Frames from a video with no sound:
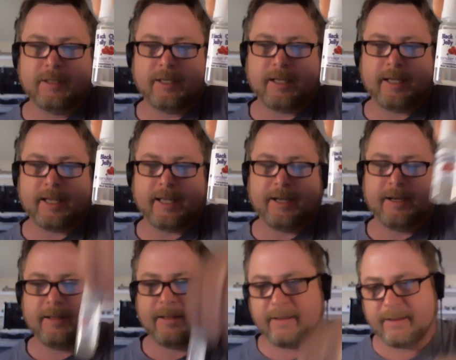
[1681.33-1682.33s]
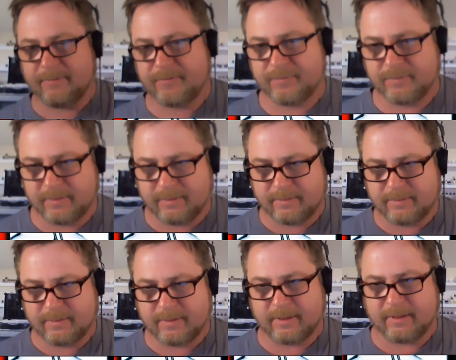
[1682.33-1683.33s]
and if
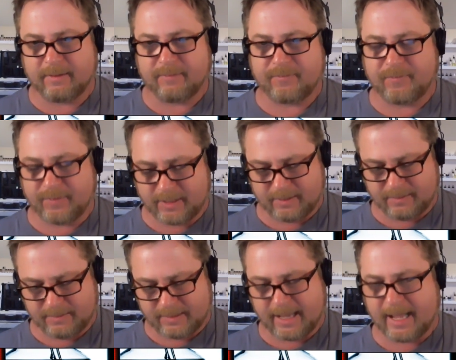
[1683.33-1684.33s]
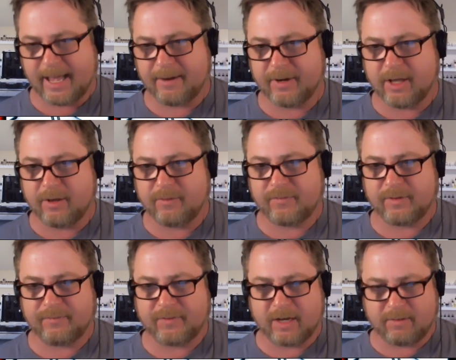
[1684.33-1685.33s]
I don't know
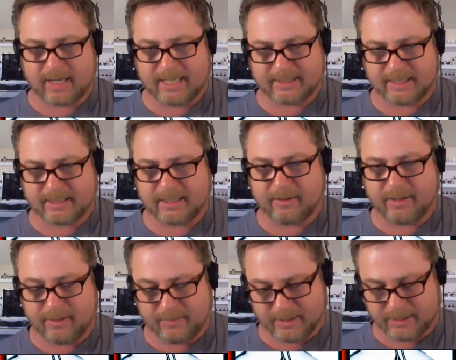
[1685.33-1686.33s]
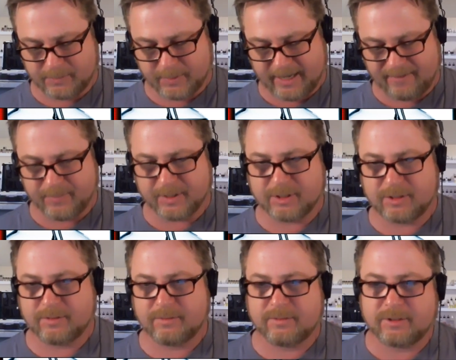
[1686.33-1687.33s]
if y'all guys out there know this, but I've been
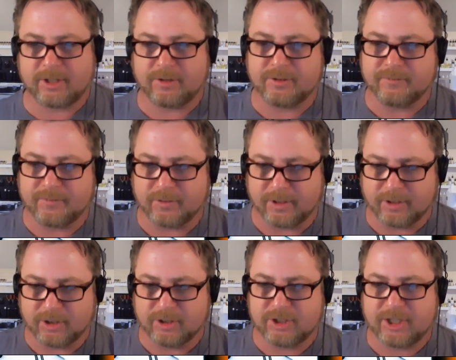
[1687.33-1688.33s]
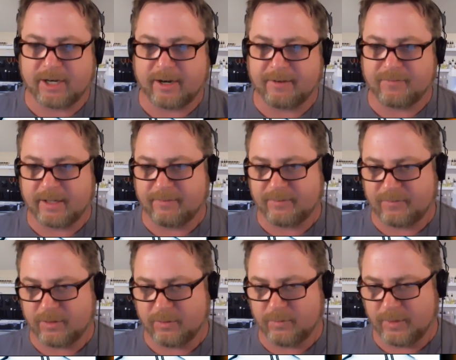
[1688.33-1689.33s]
searching for a good cherry flavor
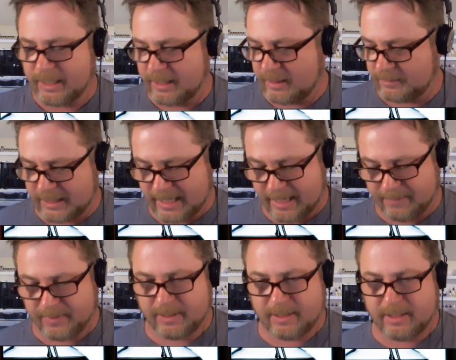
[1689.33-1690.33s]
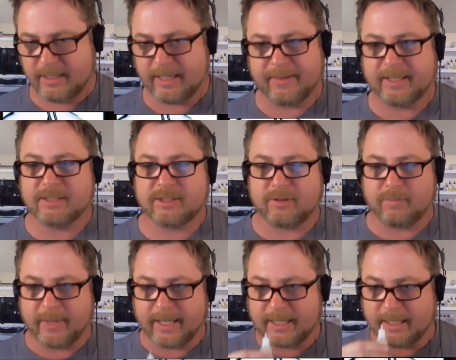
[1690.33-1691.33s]
for a really long time, and they just don't
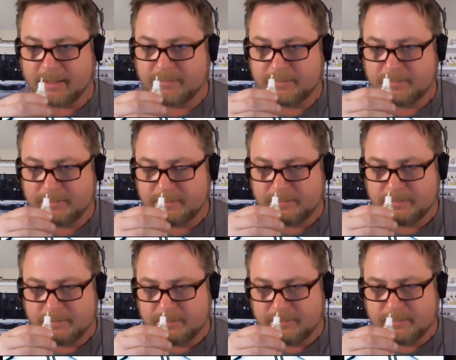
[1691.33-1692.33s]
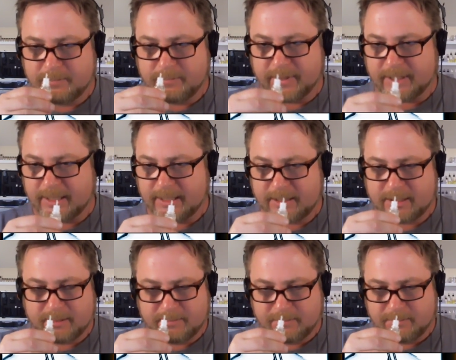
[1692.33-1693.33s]
make any. But
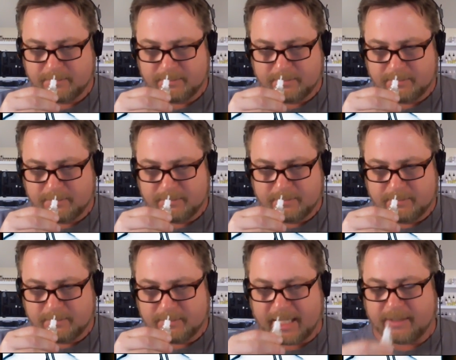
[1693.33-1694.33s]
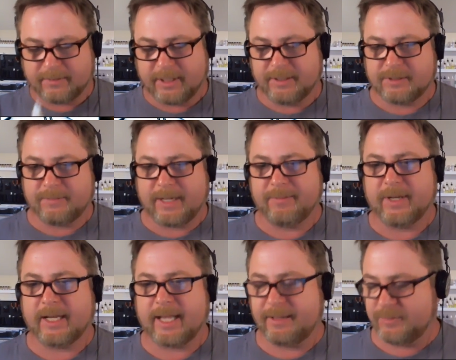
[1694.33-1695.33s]
this, I don't know. This might be
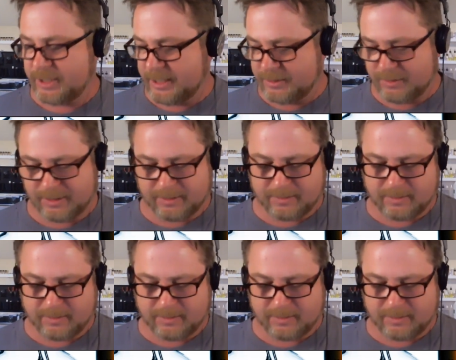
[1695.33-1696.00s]
a game changer here.